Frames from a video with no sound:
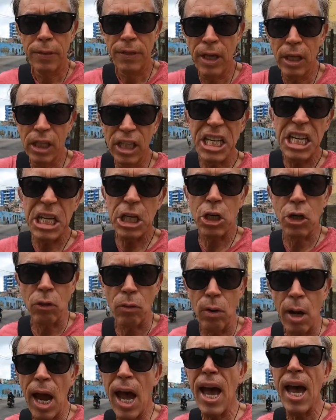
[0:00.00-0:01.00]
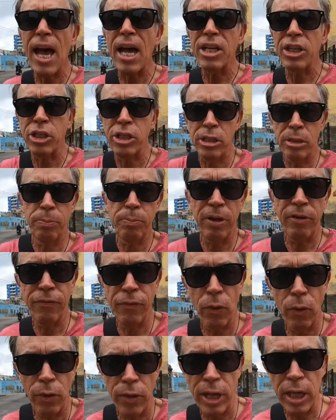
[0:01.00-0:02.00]
they'll eat grass
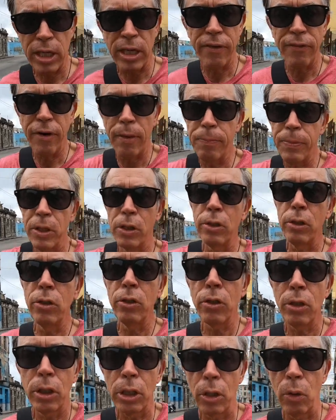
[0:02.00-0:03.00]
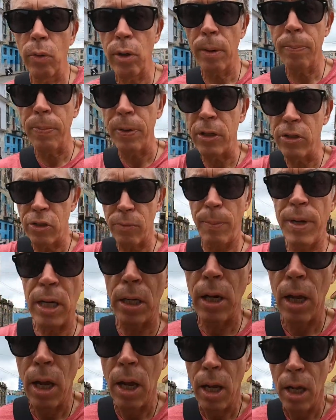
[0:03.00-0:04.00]
before they give up their nuclear weapons. I mean,